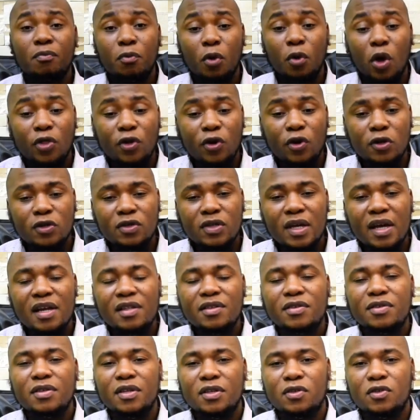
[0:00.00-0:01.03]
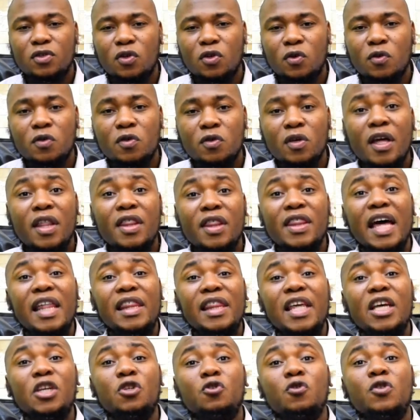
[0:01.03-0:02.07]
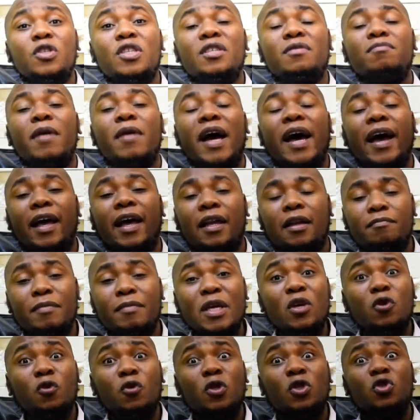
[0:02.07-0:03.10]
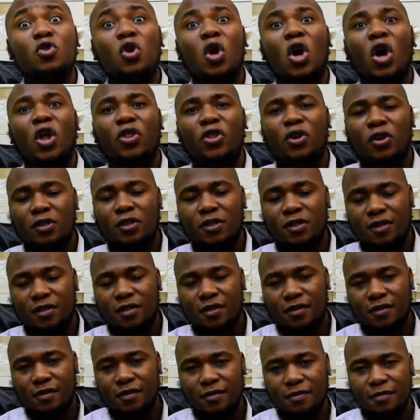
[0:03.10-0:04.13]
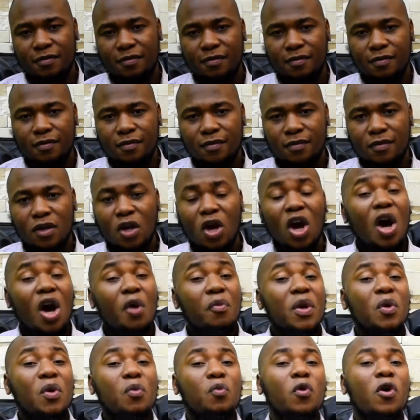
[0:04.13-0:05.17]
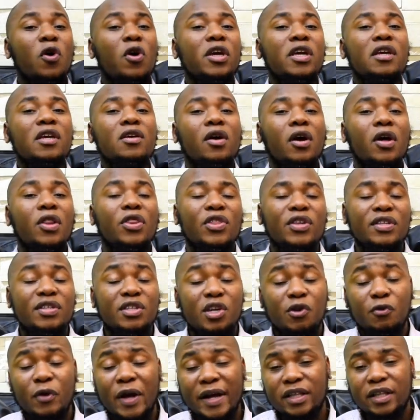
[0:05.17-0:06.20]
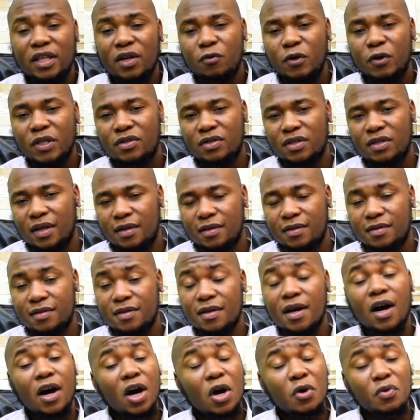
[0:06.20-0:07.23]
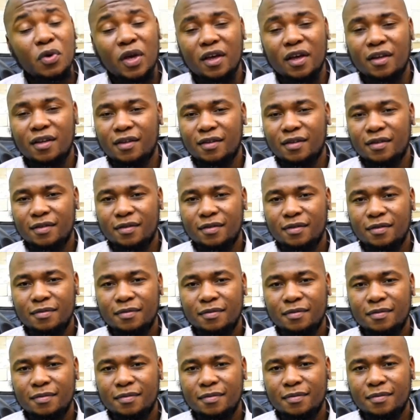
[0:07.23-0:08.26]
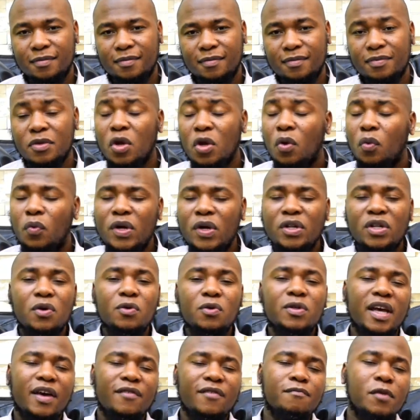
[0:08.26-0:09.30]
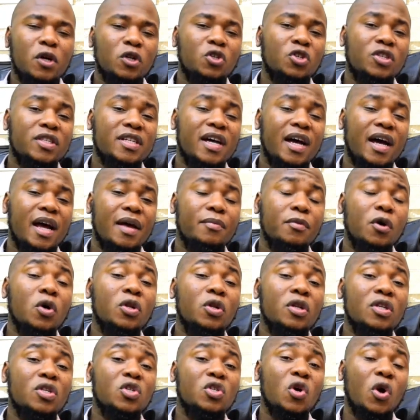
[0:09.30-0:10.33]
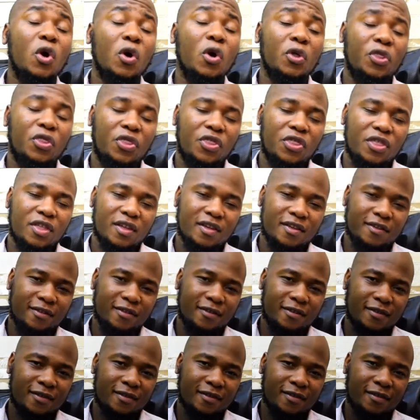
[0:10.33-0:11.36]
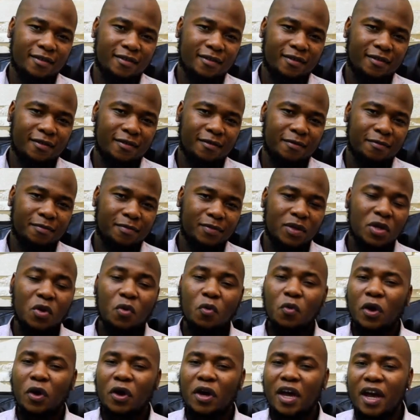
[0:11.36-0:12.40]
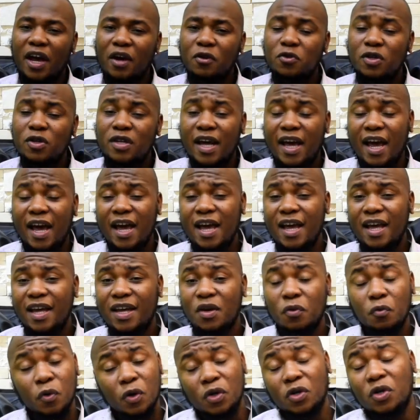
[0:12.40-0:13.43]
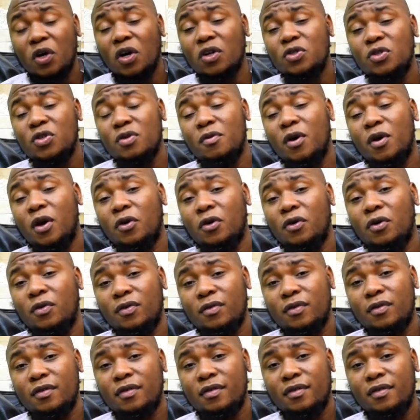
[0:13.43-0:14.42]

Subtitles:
brothers and sisters that they should smile, be good to others? Are we working on these characteristics? Are we? We don't have much time on this earth. We're here today, we're gone tomorrow.